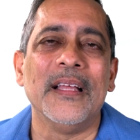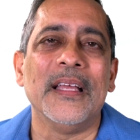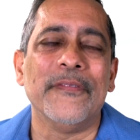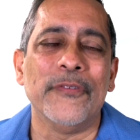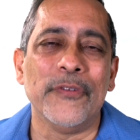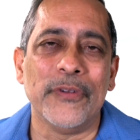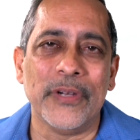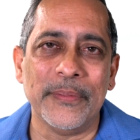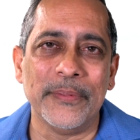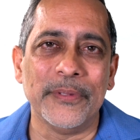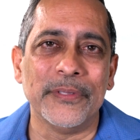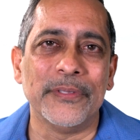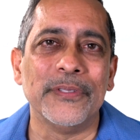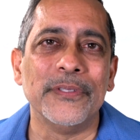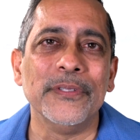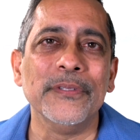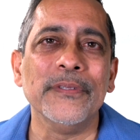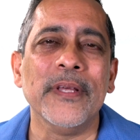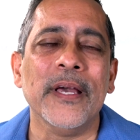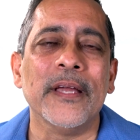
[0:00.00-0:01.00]
If you're able to
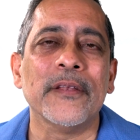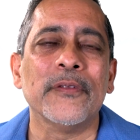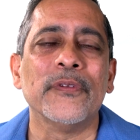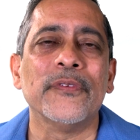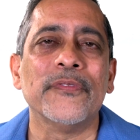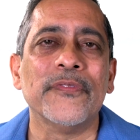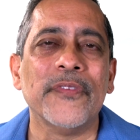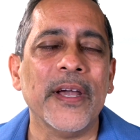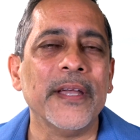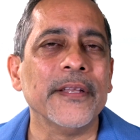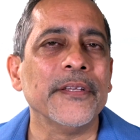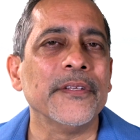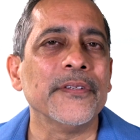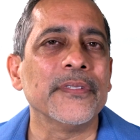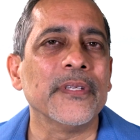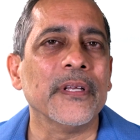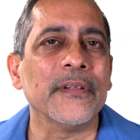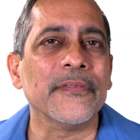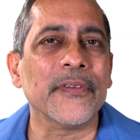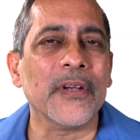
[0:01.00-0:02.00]
do that, you'll find
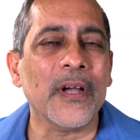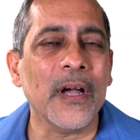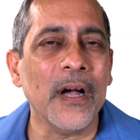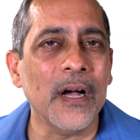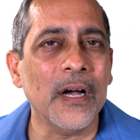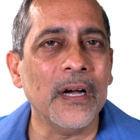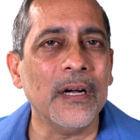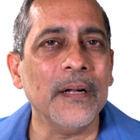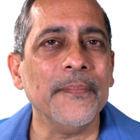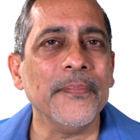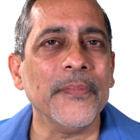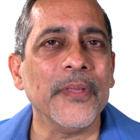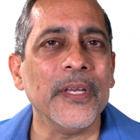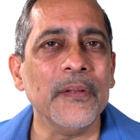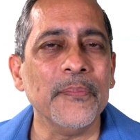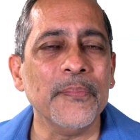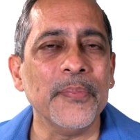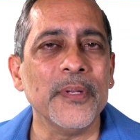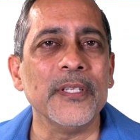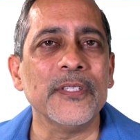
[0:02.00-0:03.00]
yourself calm
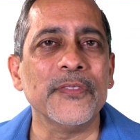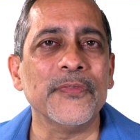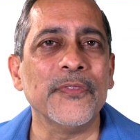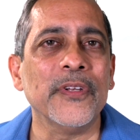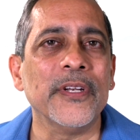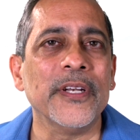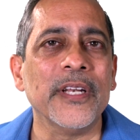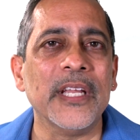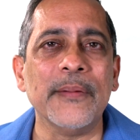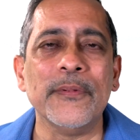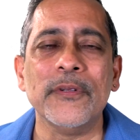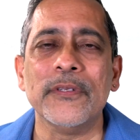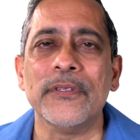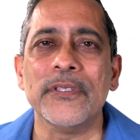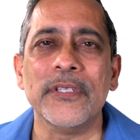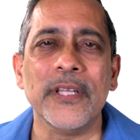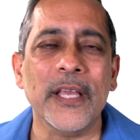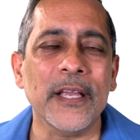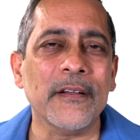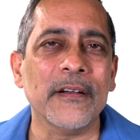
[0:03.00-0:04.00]
and peaceful and able
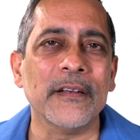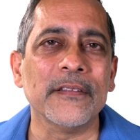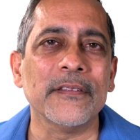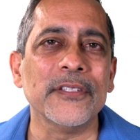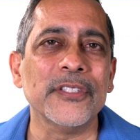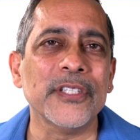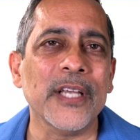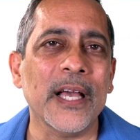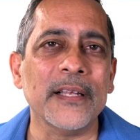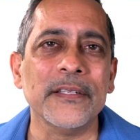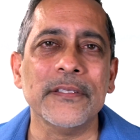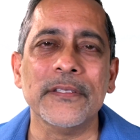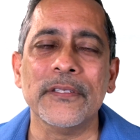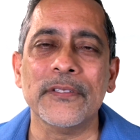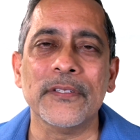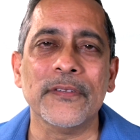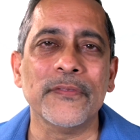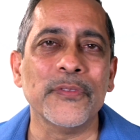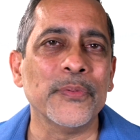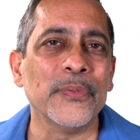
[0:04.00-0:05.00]
to take on the
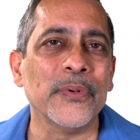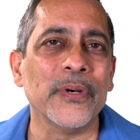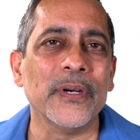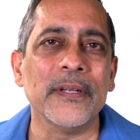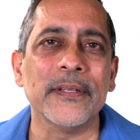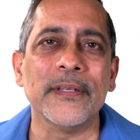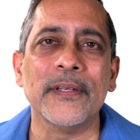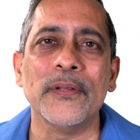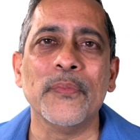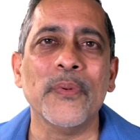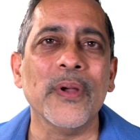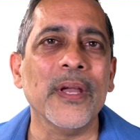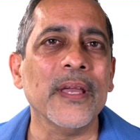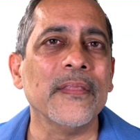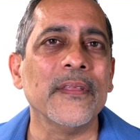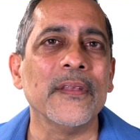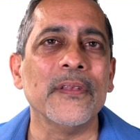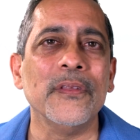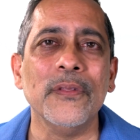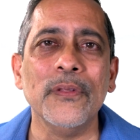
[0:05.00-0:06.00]
challenges of the world in a way
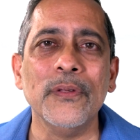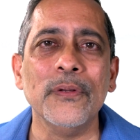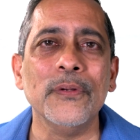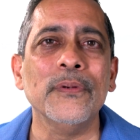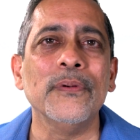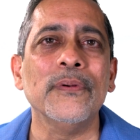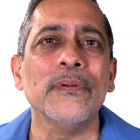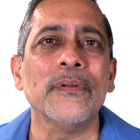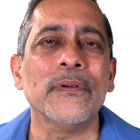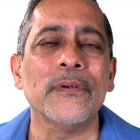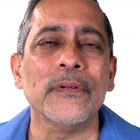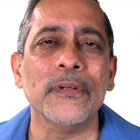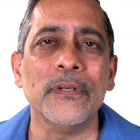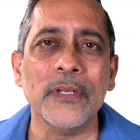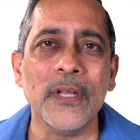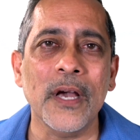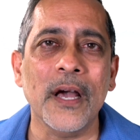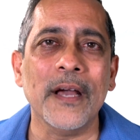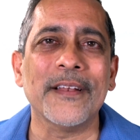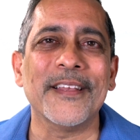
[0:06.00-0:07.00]
that you could
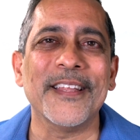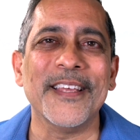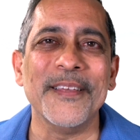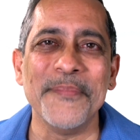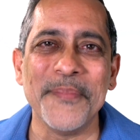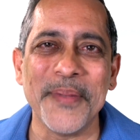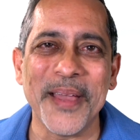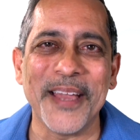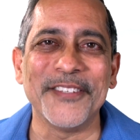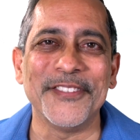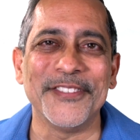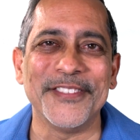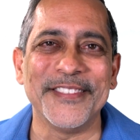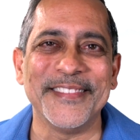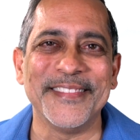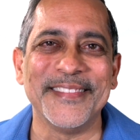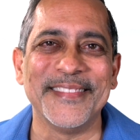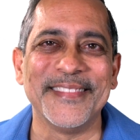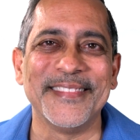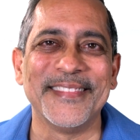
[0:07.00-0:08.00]
not
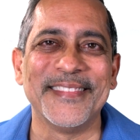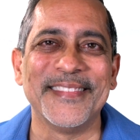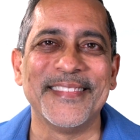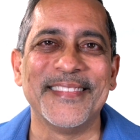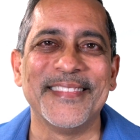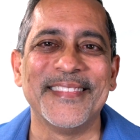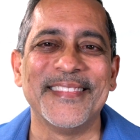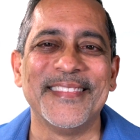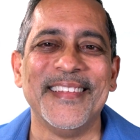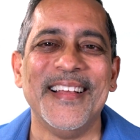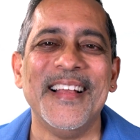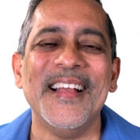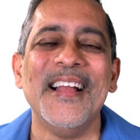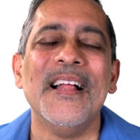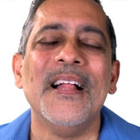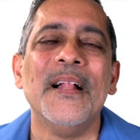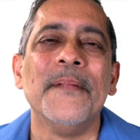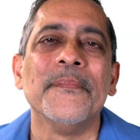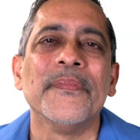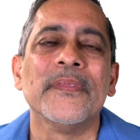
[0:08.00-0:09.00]
imagine.
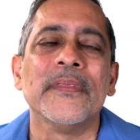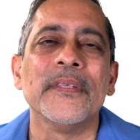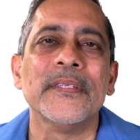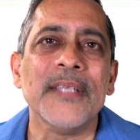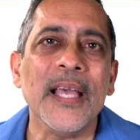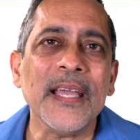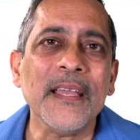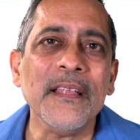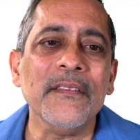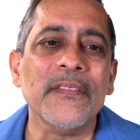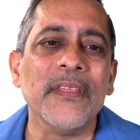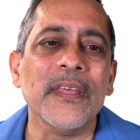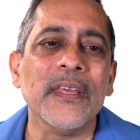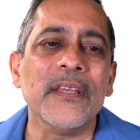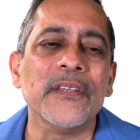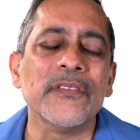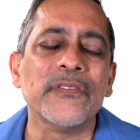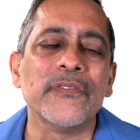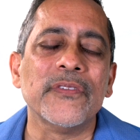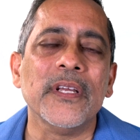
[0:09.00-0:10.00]
The second
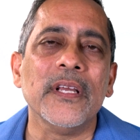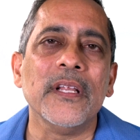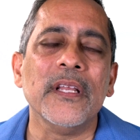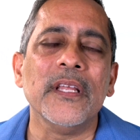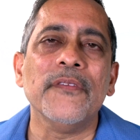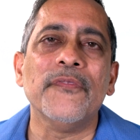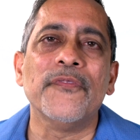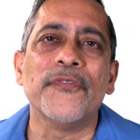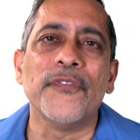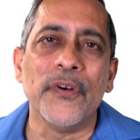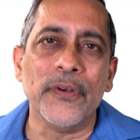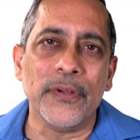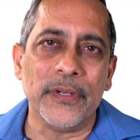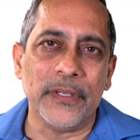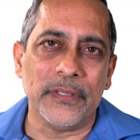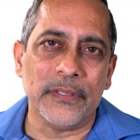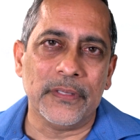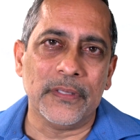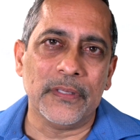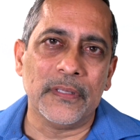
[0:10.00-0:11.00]
thing is really
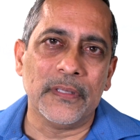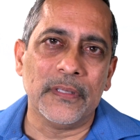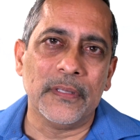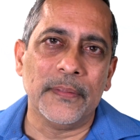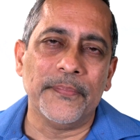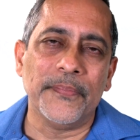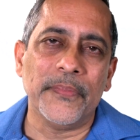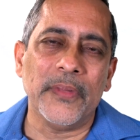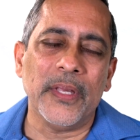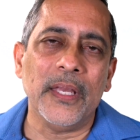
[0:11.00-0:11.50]
focus.